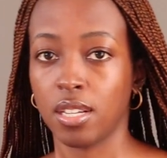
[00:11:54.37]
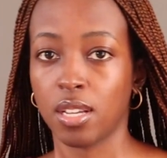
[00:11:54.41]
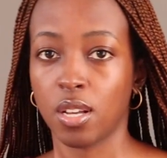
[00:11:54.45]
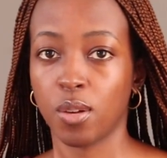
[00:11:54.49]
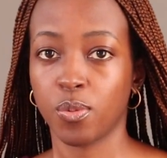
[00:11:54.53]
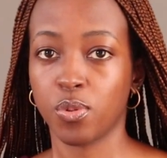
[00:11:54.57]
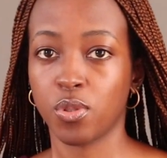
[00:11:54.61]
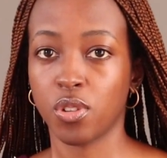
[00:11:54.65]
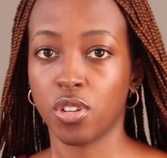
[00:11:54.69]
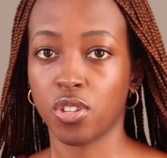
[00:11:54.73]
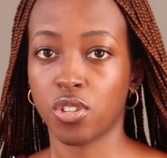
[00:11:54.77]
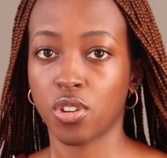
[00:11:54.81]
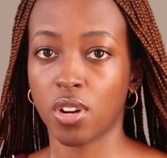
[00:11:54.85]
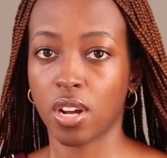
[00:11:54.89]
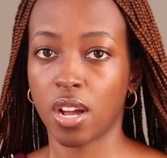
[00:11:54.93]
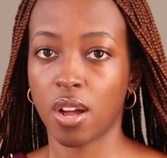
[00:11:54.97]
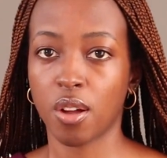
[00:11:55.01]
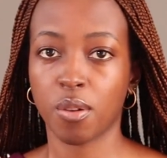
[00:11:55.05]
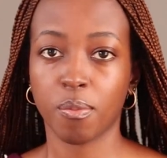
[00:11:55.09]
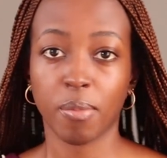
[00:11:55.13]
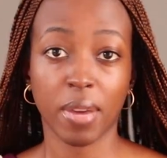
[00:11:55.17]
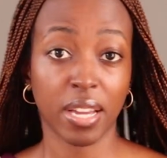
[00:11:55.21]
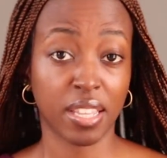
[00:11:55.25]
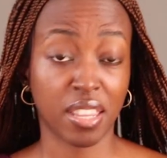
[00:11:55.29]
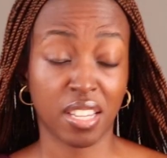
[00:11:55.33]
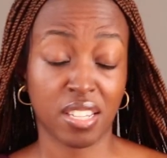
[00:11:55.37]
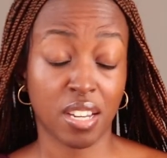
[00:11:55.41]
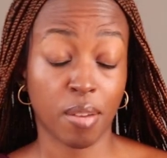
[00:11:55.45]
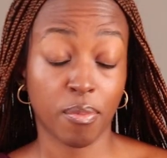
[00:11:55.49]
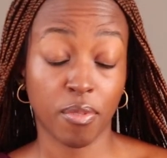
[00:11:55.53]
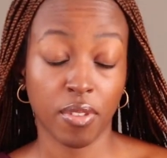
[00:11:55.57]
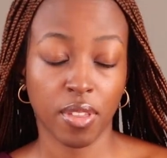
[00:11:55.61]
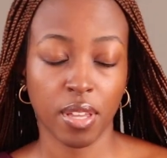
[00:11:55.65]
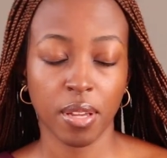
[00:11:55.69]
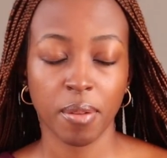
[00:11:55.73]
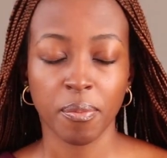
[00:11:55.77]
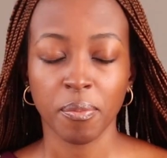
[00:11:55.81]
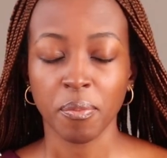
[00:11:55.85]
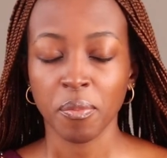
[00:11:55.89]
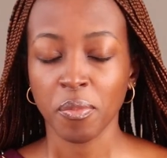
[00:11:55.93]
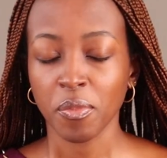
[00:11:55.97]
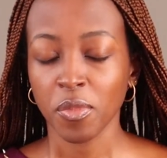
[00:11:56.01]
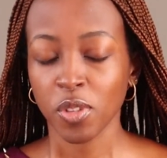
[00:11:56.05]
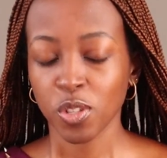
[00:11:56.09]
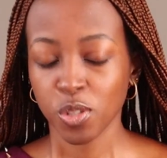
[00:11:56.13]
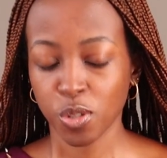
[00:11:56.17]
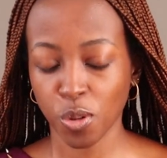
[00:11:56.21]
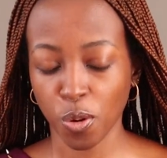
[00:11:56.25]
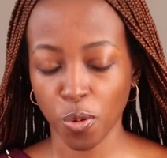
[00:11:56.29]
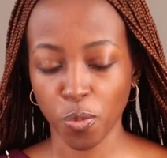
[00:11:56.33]
Helps get your account back, that type of thing.
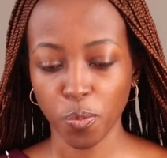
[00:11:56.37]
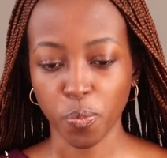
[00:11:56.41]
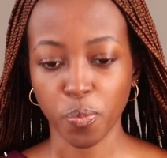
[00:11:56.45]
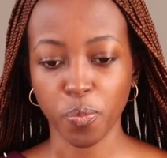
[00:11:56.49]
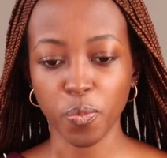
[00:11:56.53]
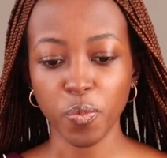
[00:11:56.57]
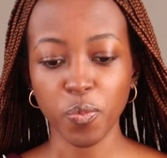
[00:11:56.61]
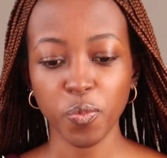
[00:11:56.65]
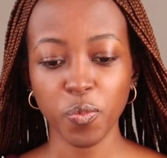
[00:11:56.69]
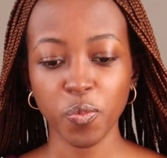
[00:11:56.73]
So,